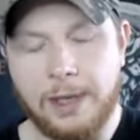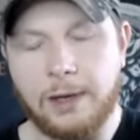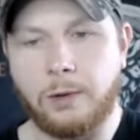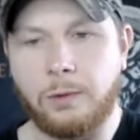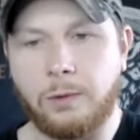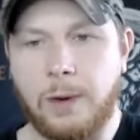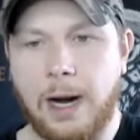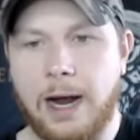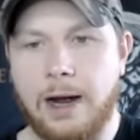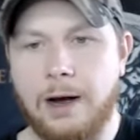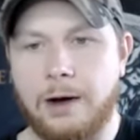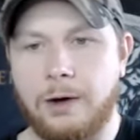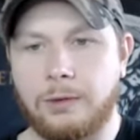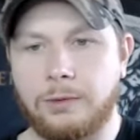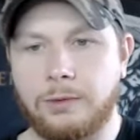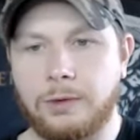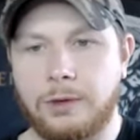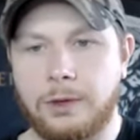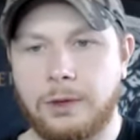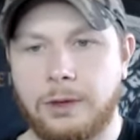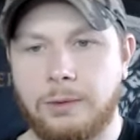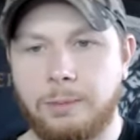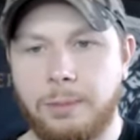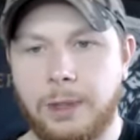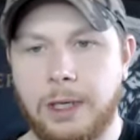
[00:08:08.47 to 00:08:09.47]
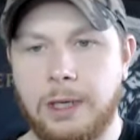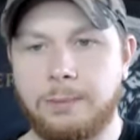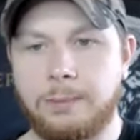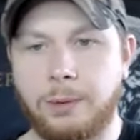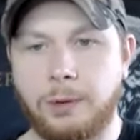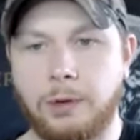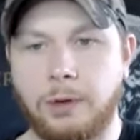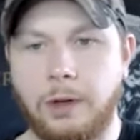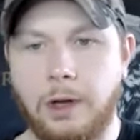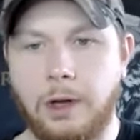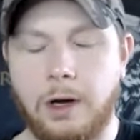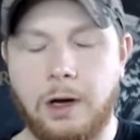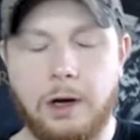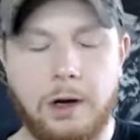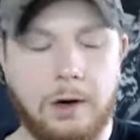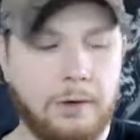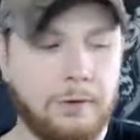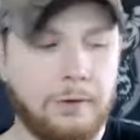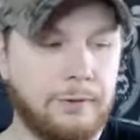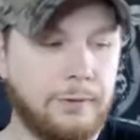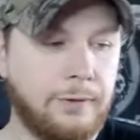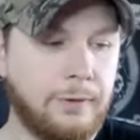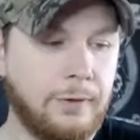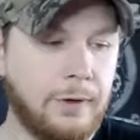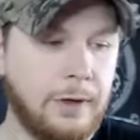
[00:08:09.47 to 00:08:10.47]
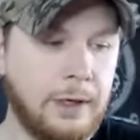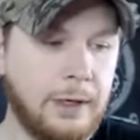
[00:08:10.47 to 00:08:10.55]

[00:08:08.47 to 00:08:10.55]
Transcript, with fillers: around people of